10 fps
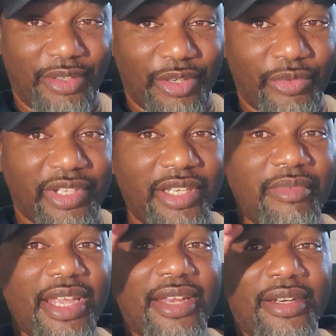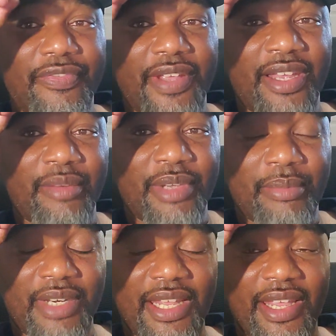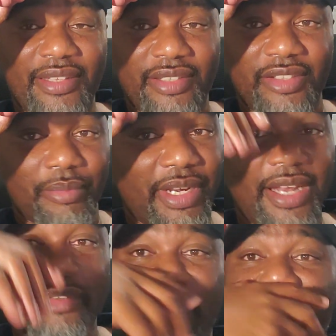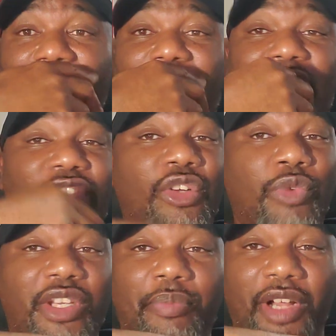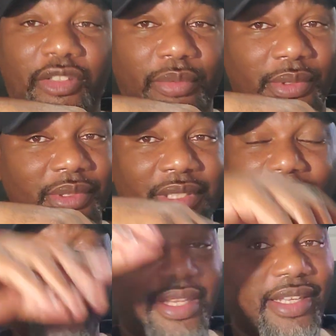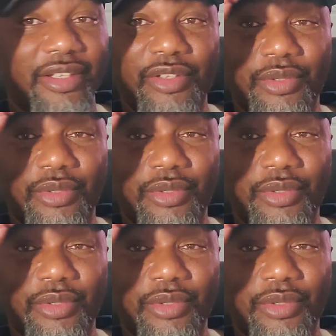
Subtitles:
Your team got up for Alabama last season, but I don't think there's no way possible they can